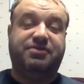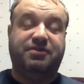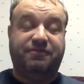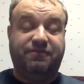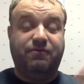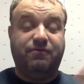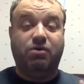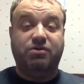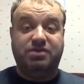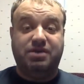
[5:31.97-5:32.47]

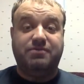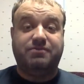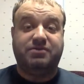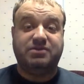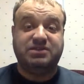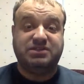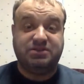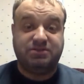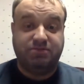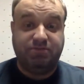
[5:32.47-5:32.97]
four of them,
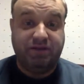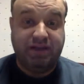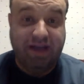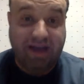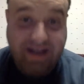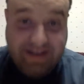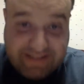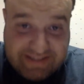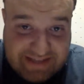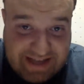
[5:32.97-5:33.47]
because
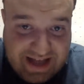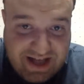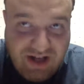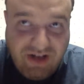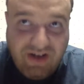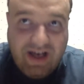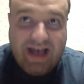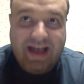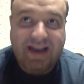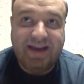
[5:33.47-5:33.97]

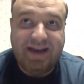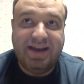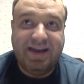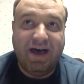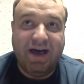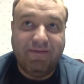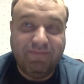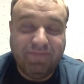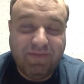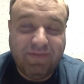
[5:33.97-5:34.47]
Estelle
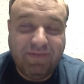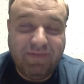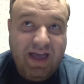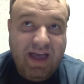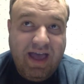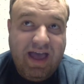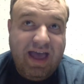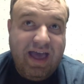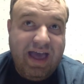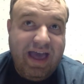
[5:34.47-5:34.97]
and
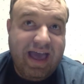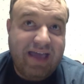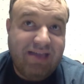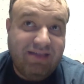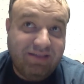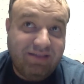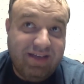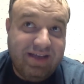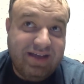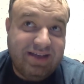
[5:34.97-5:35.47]

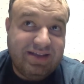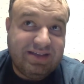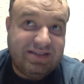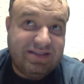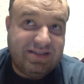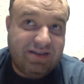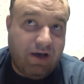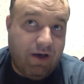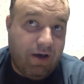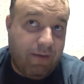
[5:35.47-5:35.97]

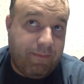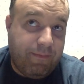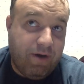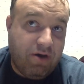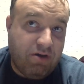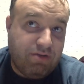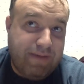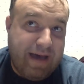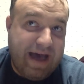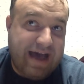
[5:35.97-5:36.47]
Liz
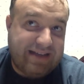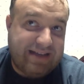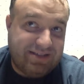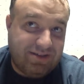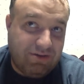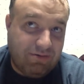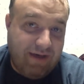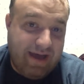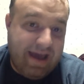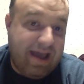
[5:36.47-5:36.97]
both passed
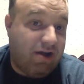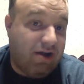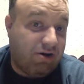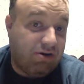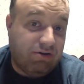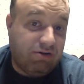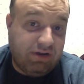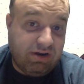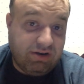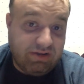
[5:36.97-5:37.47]
away
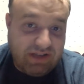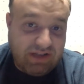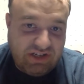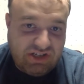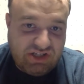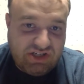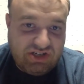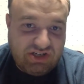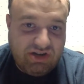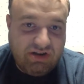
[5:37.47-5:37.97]
earlier
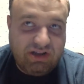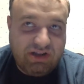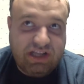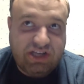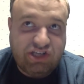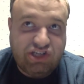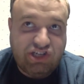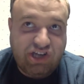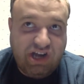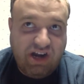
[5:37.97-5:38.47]
this
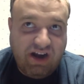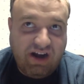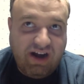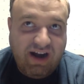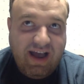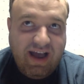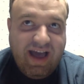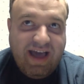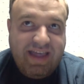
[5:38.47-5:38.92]
year.